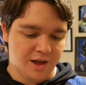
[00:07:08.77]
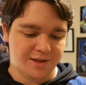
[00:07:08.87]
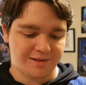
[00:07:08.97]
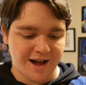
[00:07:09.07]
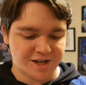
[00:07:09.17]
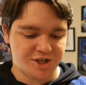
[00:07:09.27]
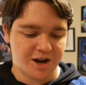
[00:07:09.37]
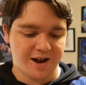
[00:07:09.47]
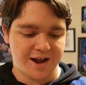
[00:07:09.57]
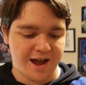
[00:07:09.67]
The Last
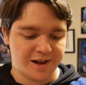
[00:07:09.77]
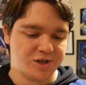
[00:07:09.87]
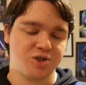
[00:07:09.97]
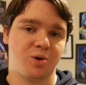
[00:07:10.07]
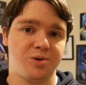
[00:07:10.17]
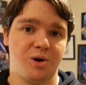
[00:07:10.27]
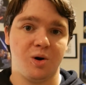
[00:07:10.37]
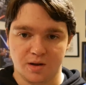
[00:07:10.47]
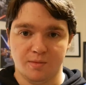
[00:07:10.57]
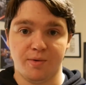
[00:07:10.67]
Jedi and
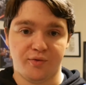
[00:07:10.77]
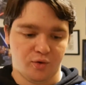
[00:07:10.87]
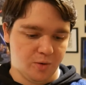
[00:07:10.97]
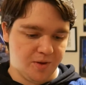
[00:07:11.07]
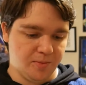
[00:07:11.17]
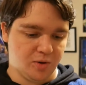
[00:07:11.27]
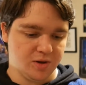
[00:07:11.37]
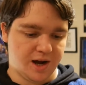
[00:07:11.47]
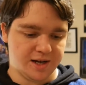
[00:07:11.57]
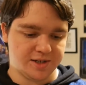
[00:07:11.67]
Solo before people
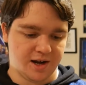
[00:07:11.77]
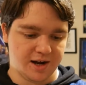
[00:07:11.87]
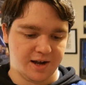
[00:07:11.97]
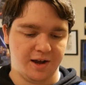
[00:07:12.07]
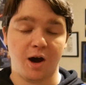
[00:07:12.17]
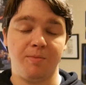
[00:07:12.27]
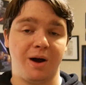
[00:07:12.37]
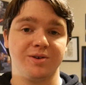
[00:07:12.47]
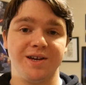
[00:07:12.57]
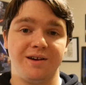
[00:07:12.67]
got talking
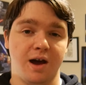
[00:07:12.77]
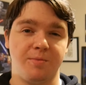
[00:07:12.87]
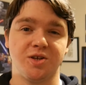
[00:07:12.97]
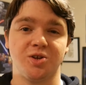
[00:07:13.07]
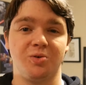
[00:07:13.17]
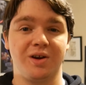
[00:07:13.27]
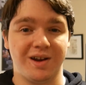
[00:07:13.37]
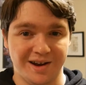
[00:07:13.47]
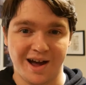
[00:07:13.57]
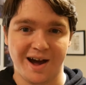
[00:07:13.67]
about Episode
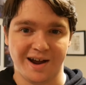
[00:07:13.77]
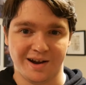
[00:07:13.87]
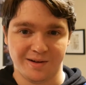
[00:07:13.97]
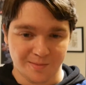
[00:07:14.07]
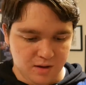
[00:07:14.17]
9.